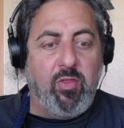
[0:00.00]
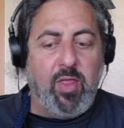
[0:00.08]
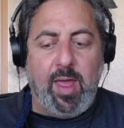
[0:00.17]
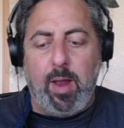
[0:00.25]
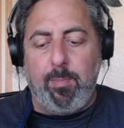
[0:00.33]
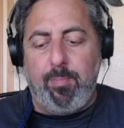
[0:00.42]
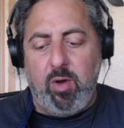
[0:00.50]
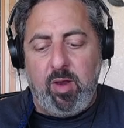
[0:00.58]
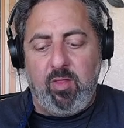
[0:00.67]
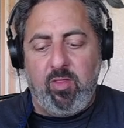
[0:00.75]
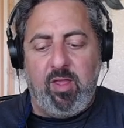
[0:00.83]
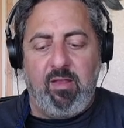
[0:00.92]
then I'm
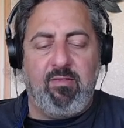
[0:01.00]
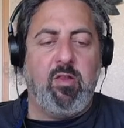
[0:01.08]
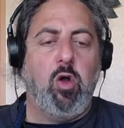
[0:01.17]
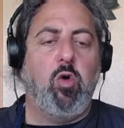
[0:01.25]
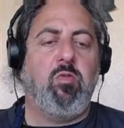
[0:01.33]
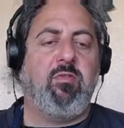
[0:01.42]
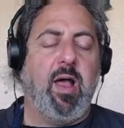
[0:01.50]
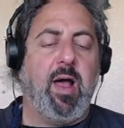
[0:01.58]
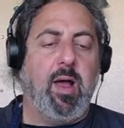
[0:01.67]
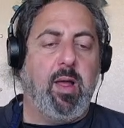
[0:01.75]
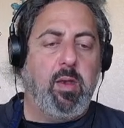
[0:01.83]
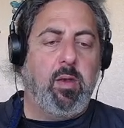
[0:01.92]
putting these notes
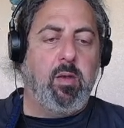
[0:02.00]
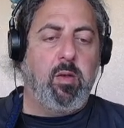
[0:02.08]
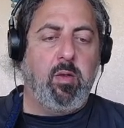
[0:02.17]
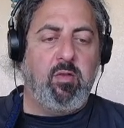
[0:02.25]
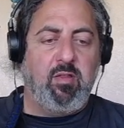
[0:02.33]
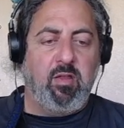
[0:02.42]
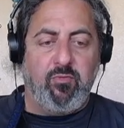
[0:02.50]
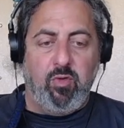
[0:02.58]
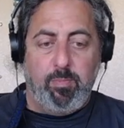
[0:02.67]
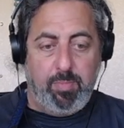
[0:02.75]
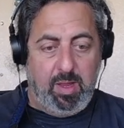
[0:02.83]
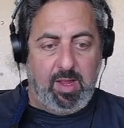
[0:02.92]
on
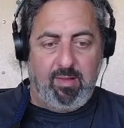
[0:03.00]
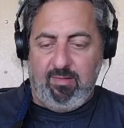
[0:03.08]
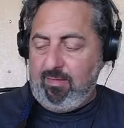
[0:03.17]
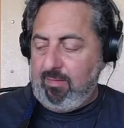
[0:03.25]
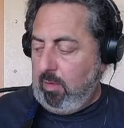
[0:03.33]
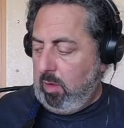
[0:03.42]
different beats.